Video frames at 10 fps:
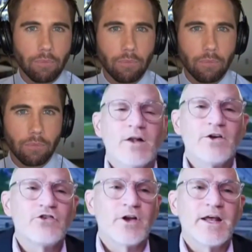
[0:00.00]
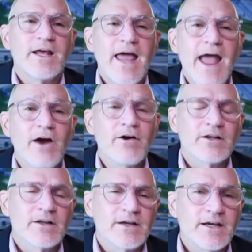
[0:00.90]
Well, listen,
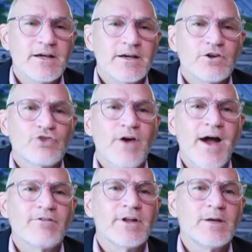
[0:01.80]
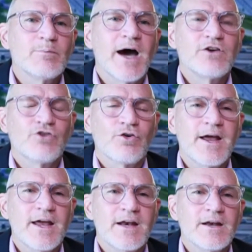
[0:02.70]
inherently traveling by
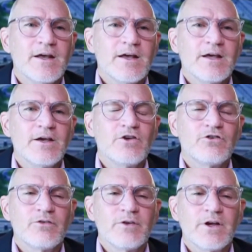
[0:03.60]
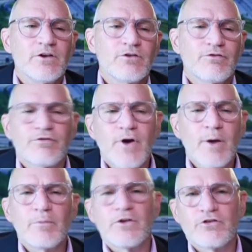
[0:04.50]
train is is
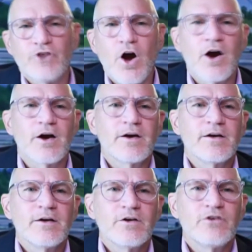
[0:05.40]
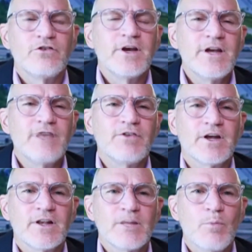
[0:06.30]
from the start
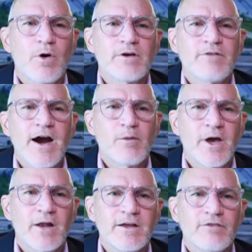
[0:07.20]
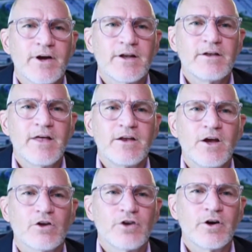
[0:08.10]
significantly more environmentally friendly than the
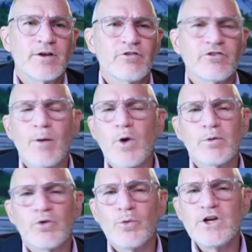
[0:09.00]
alternative, somewhere between